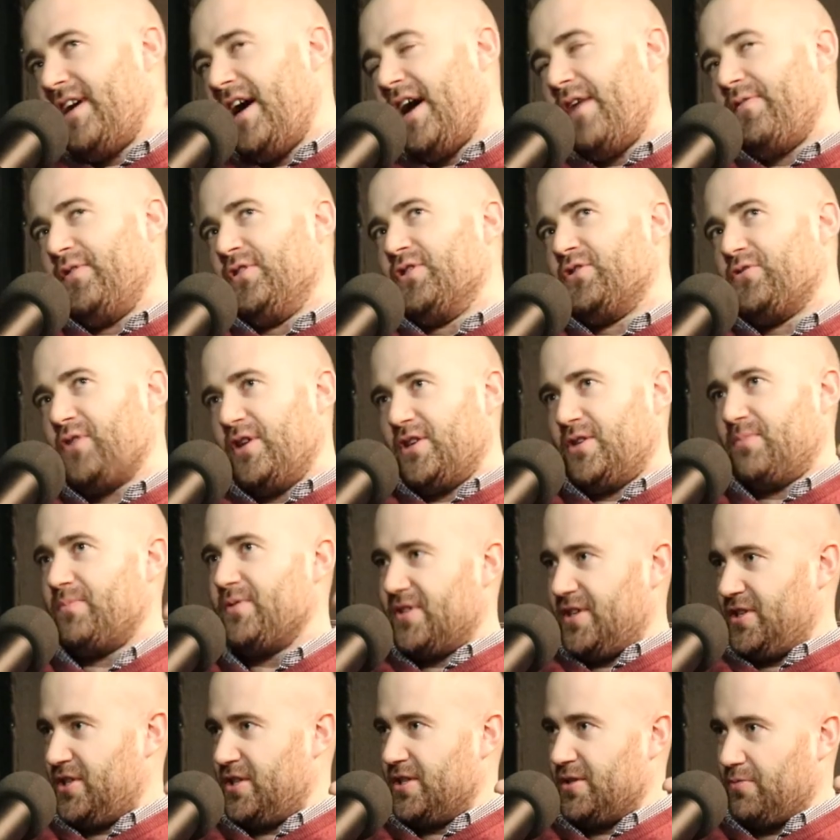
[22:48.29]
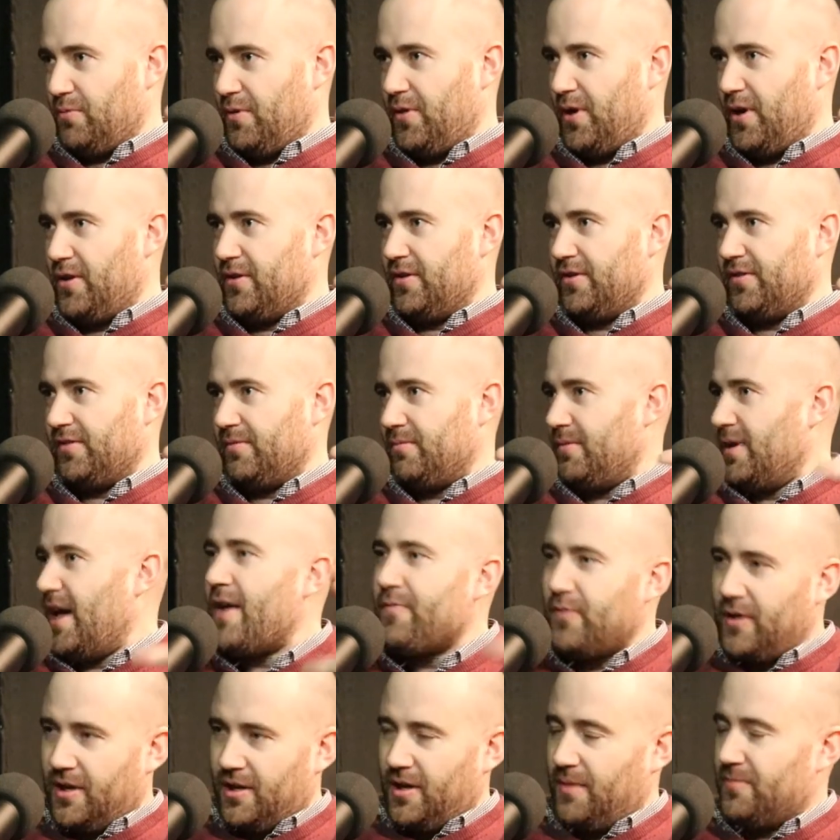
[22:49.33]
have entrenched positions with owners. Yeah.
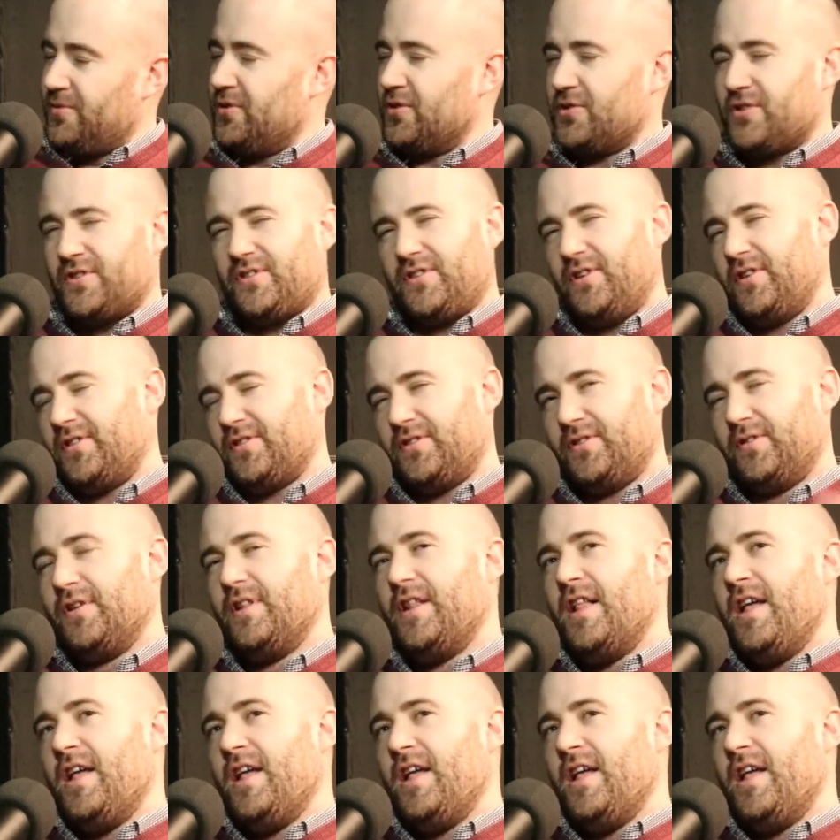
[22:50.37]
Every club's not just Arsenal.